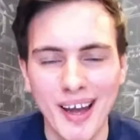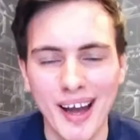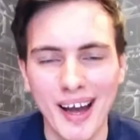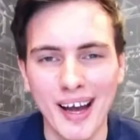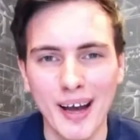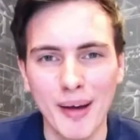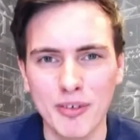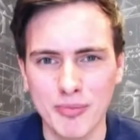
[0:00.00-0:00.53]

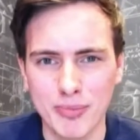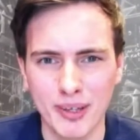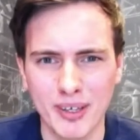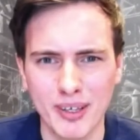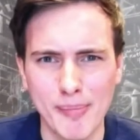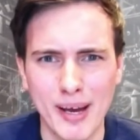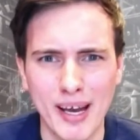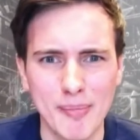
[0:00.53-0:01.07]
It's probably
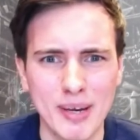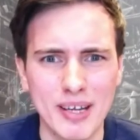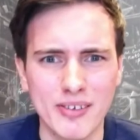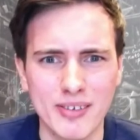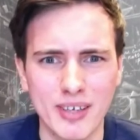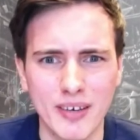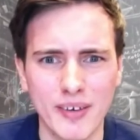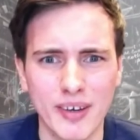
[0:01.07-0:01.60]
the barmaid
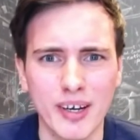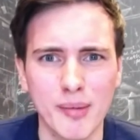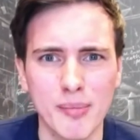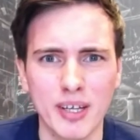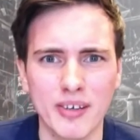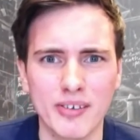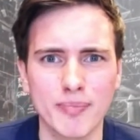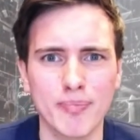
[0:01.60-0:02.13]
sick of hearing me
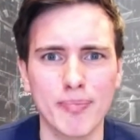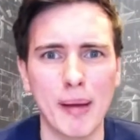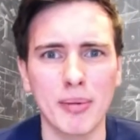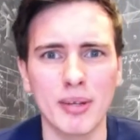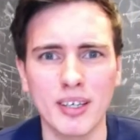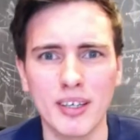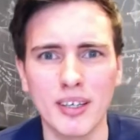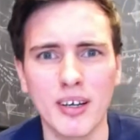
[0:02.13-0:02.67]
this
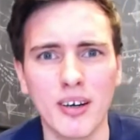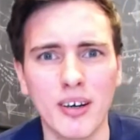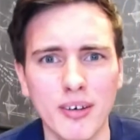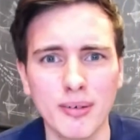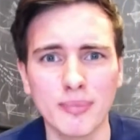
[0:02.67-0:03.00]
babbling in the corner.